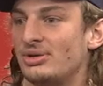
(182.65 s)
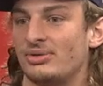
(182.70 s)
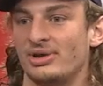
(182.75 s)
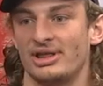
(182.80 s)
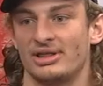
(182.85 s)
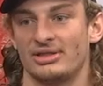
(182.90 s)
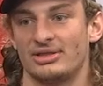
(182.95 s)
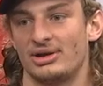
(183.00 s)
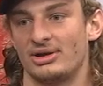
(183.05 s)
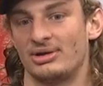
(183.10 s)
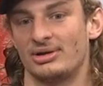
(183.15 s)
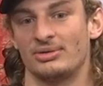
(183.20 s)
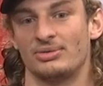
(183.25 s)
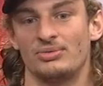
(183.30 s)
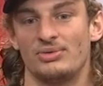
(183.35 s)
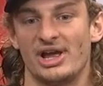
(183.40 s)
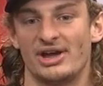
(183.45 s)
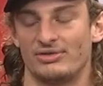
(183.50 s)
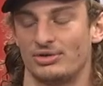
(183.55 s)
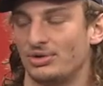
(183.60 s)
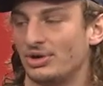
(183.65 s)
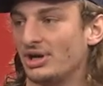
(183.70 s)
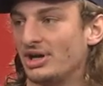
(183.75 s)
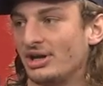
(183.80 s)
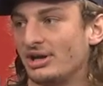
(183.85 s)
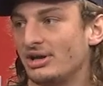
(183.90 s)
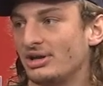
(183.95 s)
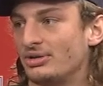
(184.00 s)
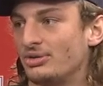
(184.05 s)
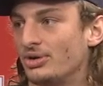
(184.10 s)
we have a really
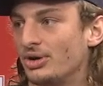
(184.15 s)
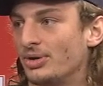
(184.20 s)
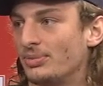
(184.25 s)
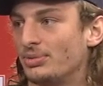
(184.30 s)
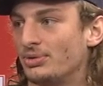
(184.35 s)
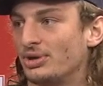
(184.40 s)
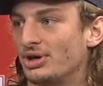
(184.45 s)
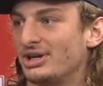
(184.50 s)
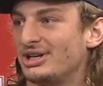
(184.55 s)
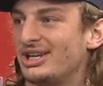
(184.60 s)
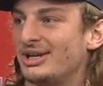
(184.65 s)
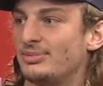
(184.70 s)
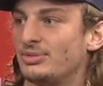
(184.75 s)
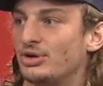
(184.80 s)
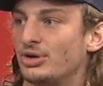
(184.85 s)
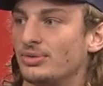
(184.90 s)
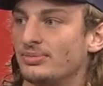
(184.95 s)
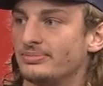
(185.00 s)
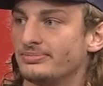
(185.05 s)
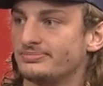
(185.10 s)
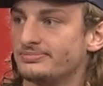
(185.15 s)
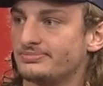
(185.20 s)
good group, a really deep group.